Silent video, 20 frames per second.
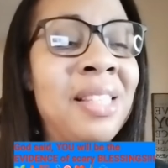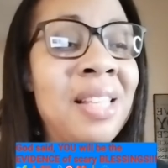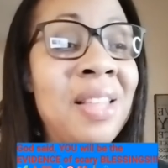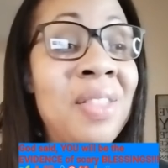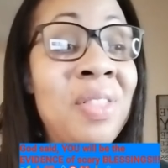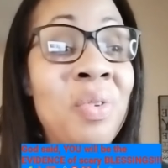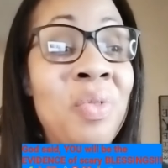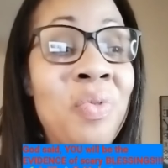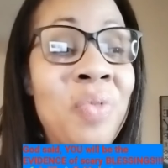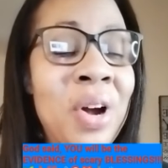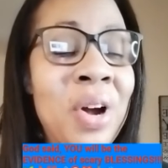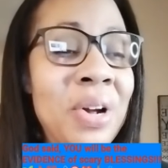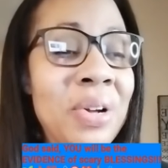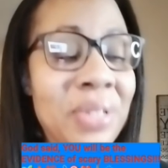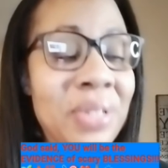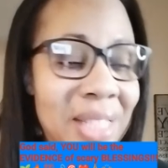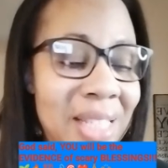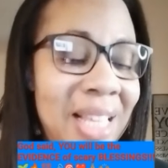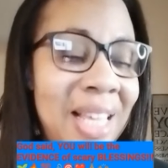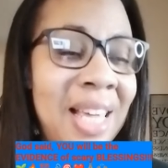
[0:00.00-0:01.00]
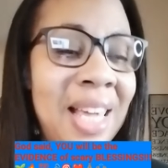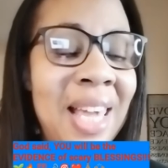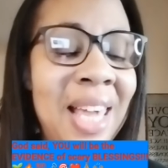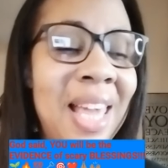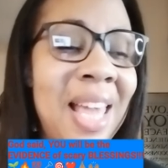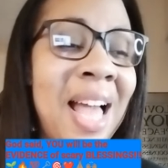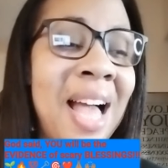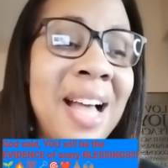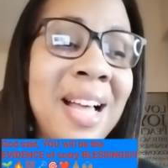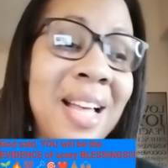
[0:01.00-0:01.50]
to the first
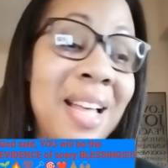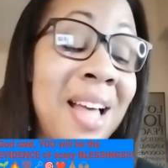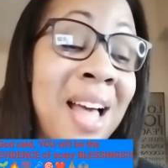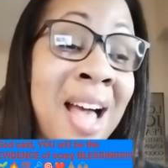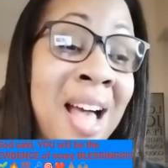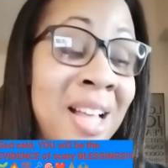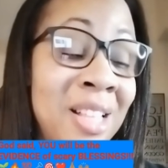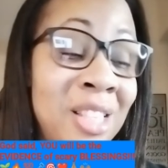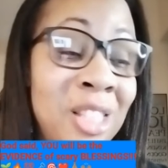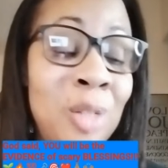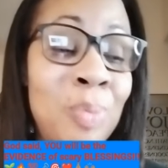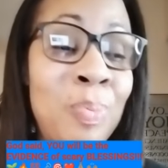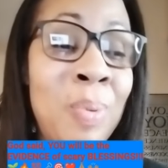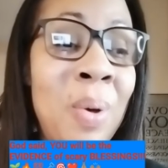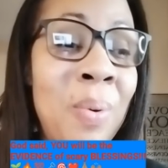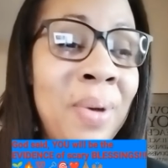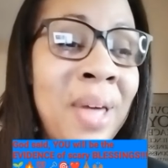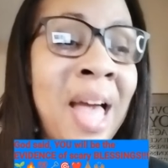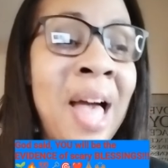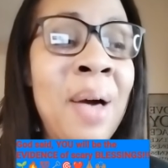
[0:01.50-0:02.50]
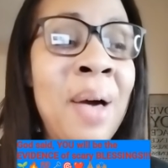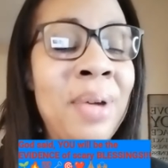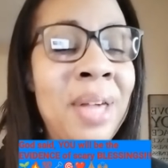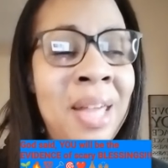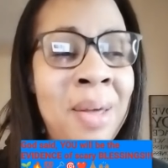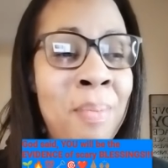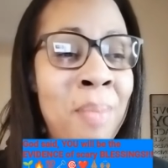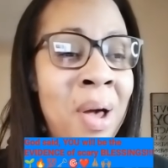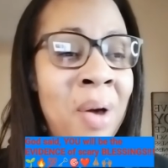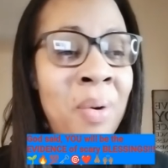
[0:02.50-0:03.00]
key i i spoke
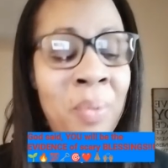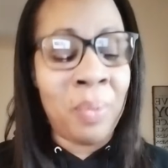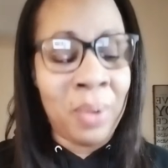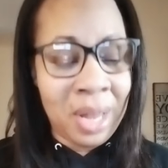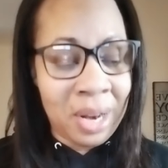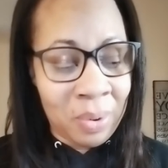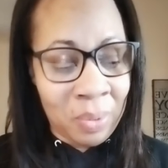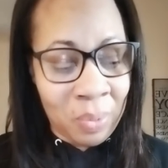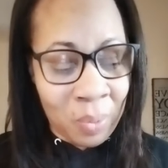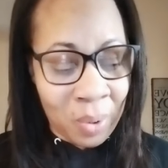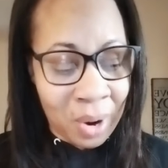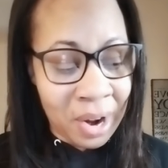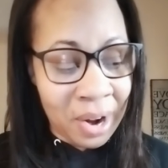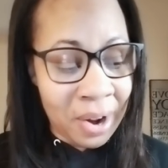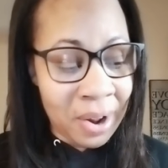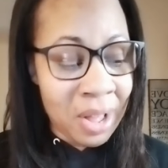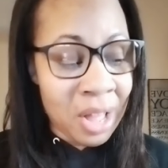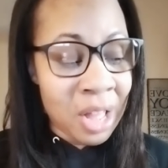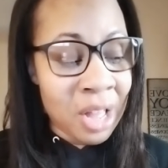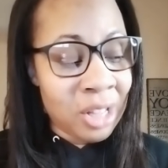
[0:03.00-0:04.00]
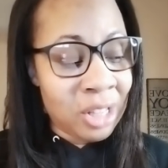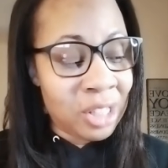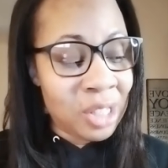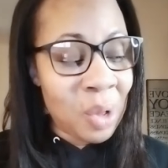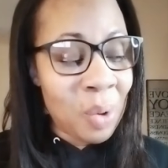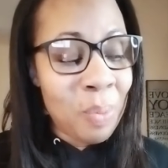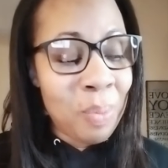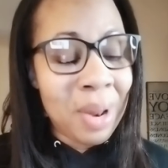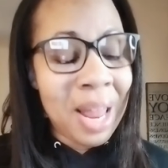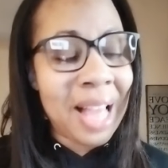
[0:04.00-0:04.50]
out in my written word
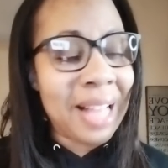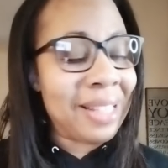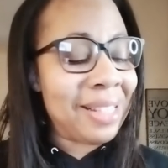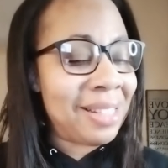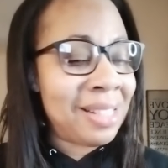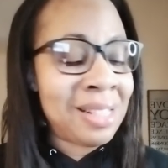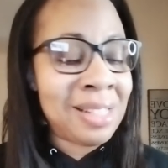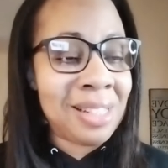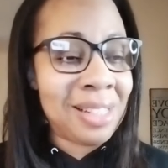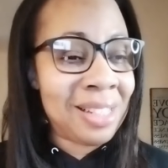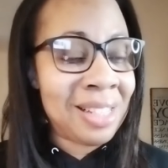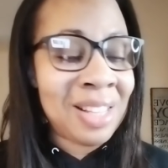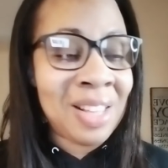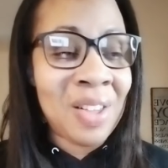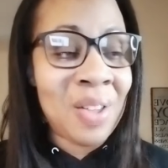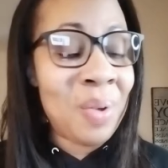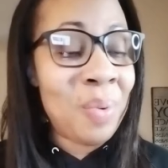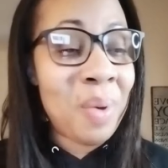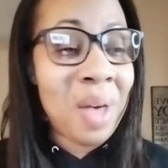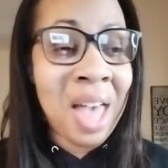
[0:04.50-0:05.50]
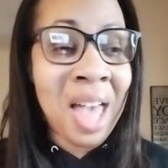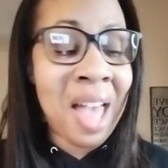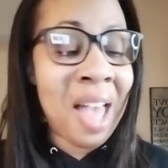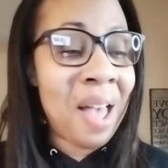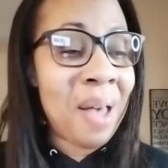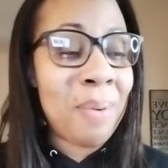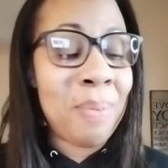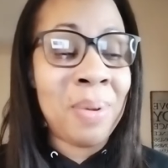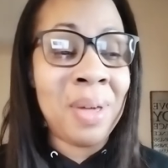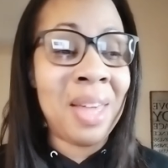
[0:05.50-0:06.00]
so blessings to you
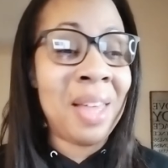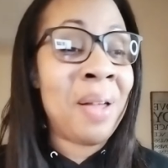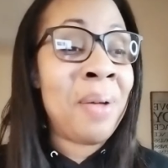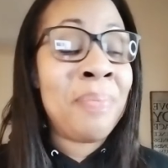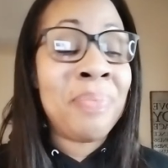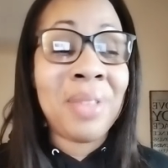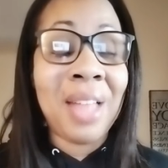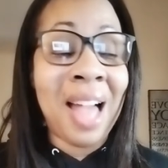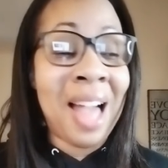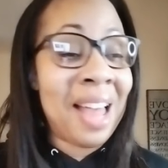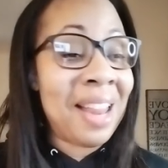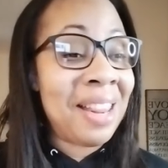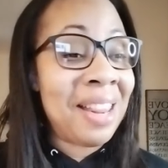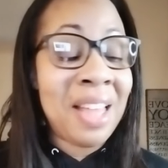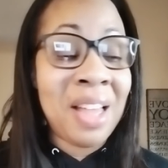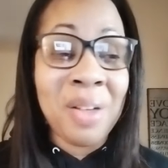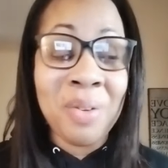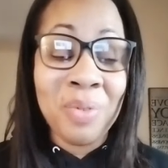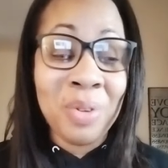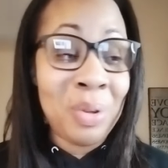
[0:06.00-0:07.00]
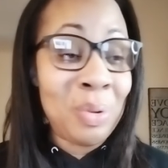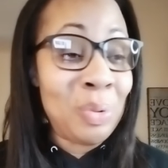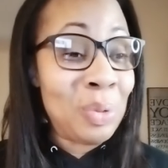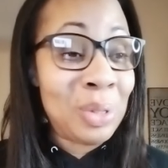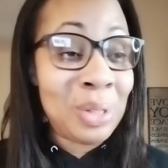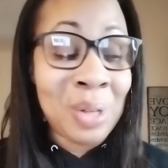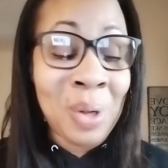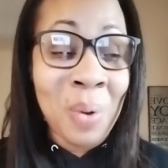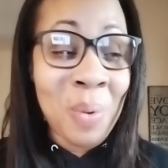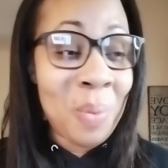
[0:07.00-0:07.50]
abby i love you
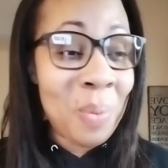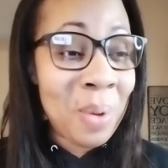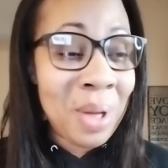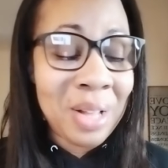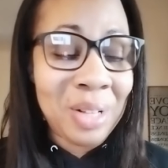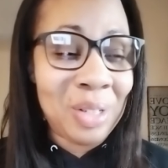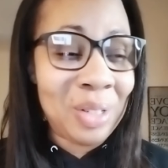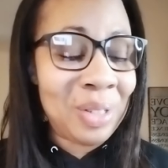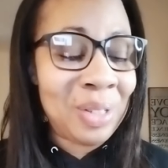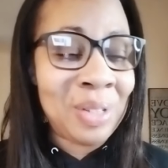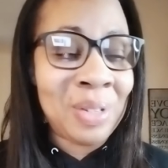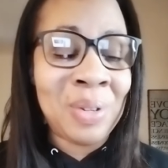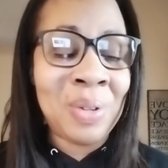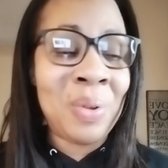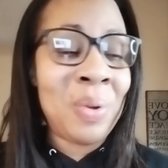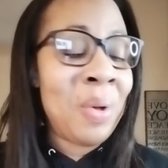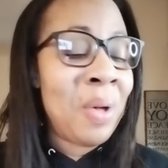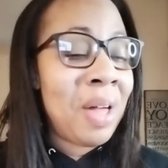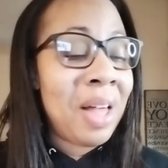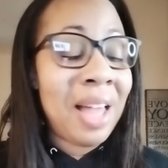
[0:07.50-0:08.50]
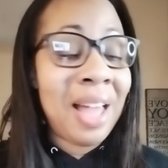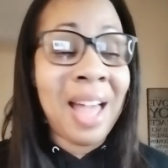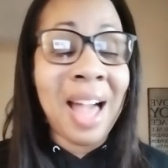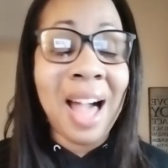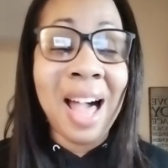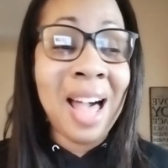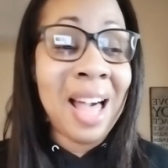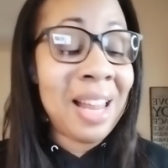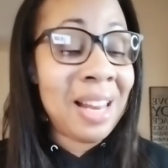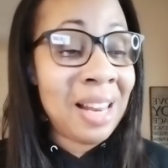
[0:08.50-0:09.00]
so much too
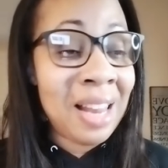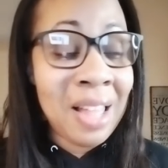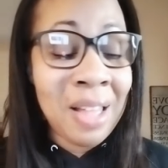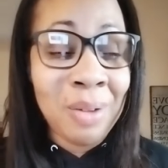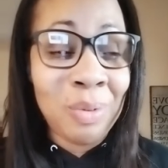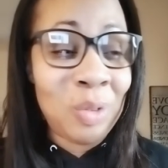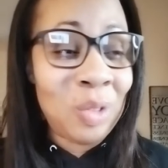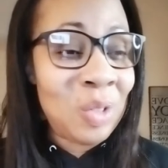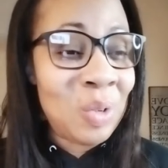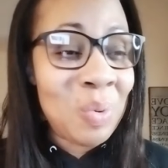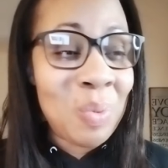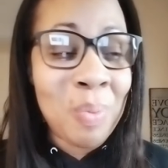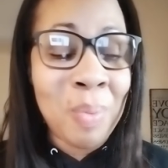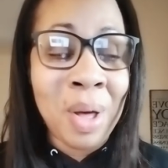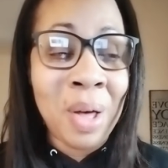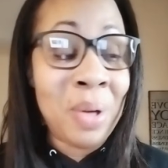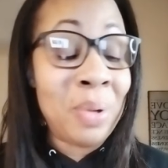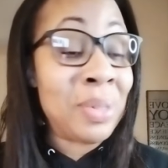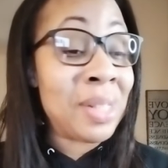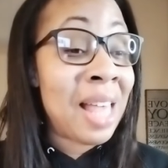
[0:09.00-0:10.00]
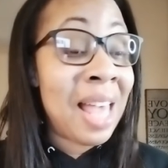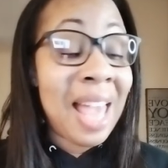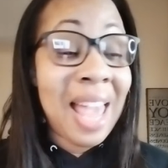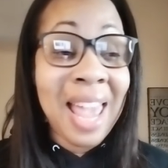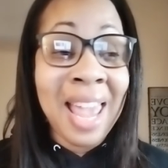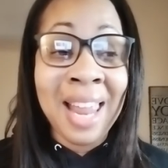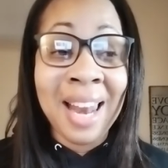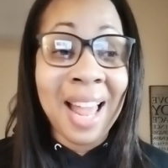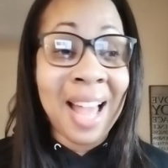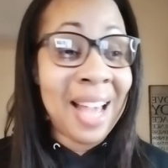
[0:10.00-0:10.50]
god loves you most
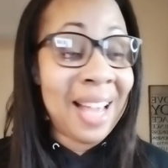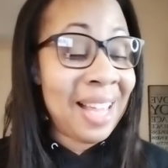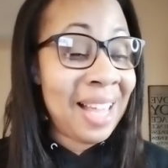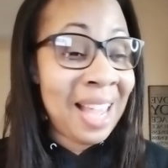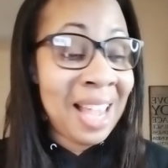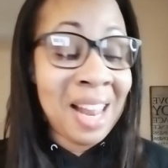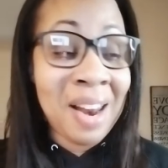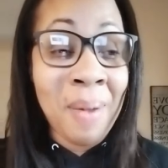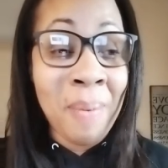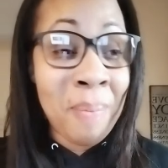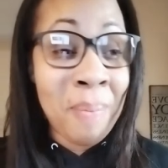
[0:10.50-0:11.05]
and i can't